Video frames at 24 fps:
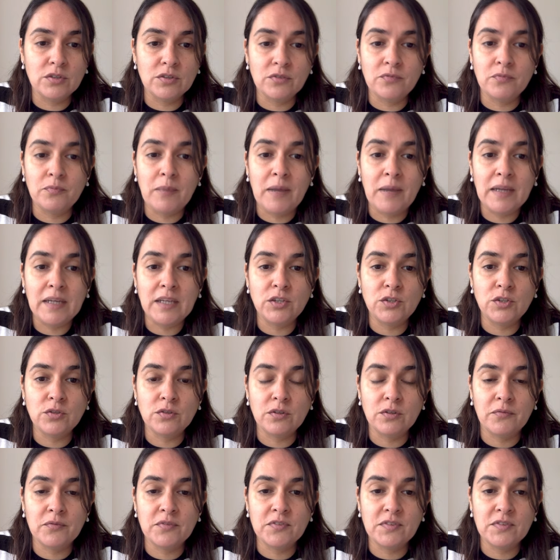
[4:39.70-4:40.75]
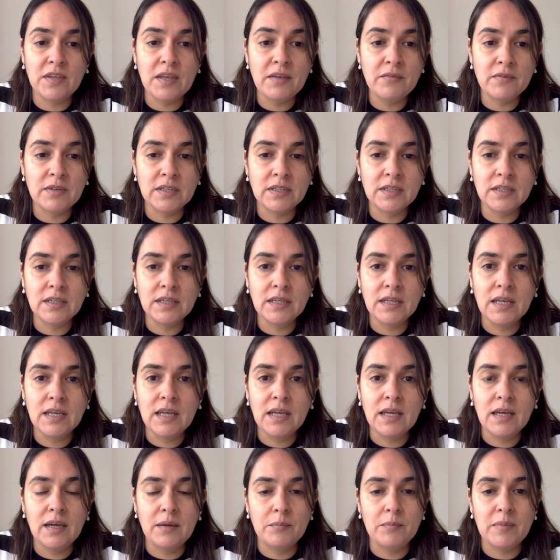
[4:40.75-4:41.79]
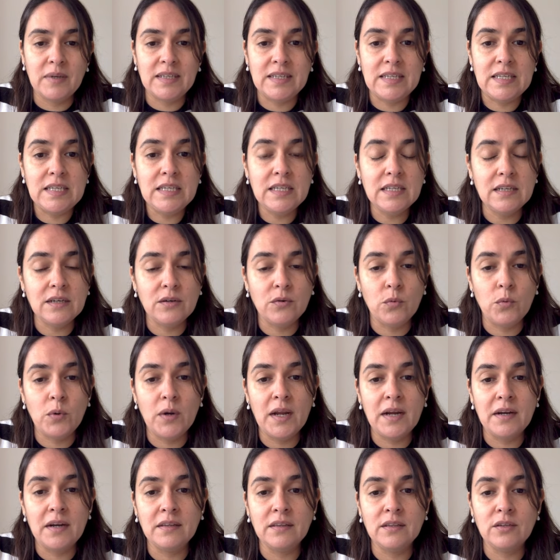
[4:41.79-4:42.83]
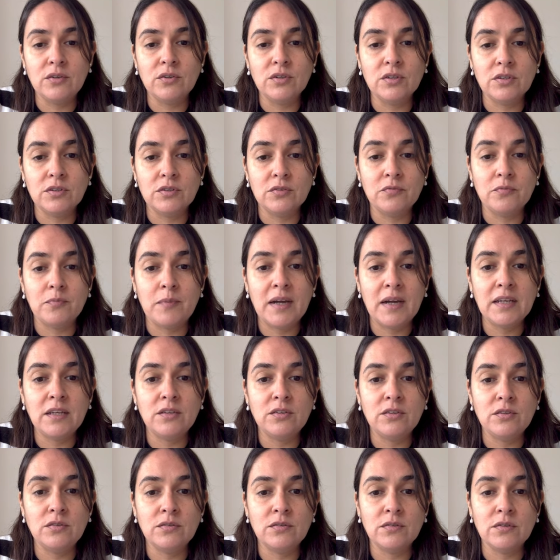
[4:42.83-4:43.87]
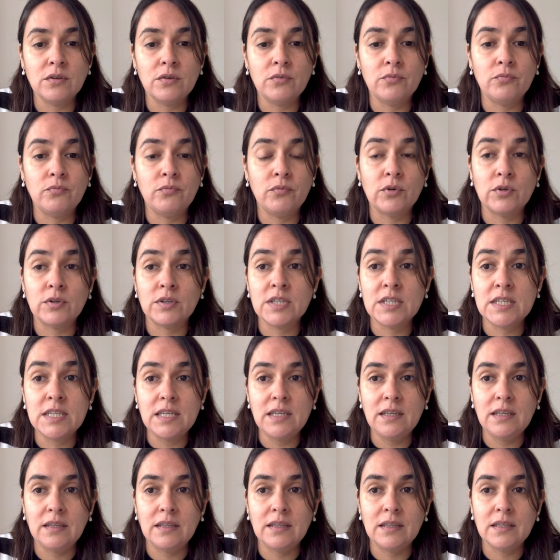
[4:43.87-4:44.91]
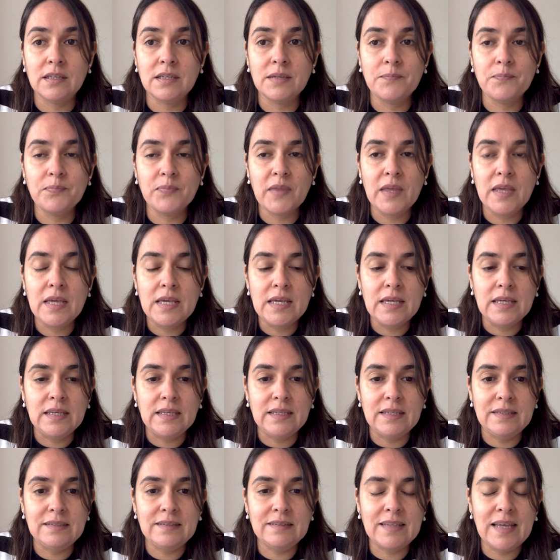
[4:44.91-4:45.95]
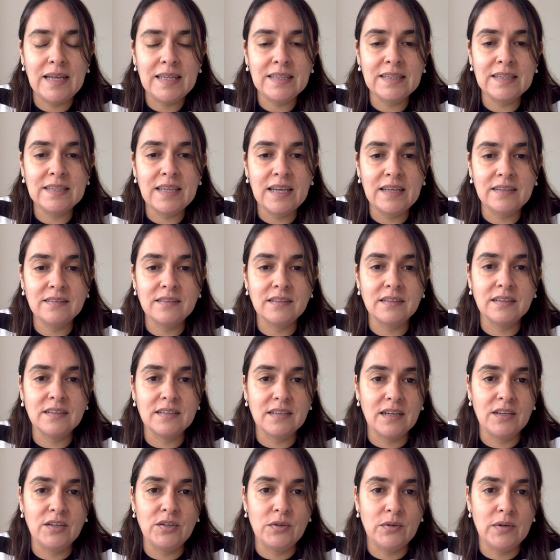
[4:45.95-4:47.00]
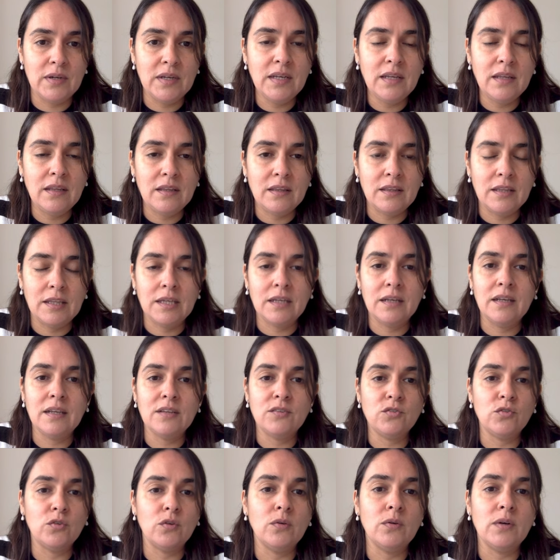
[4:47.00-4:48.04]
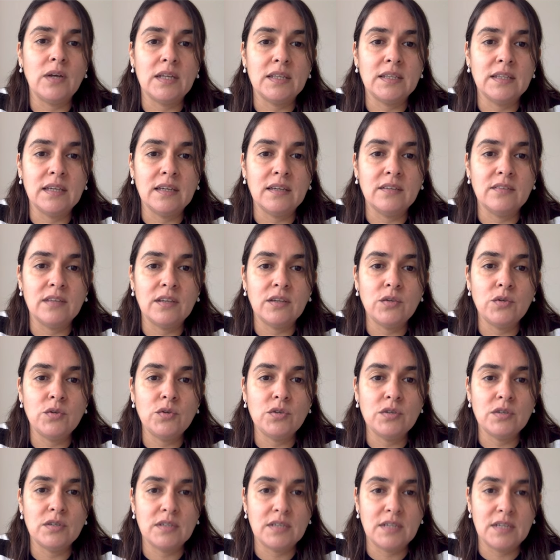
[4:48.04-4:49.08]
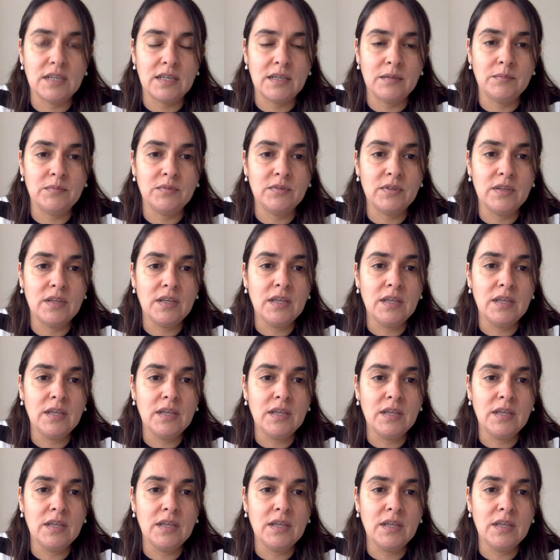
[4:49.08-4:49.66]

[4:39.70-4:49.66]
magnitude of 7, but here we are in the order of magnitude of 14. If that doesn't tell you anything, let's look at the execution times.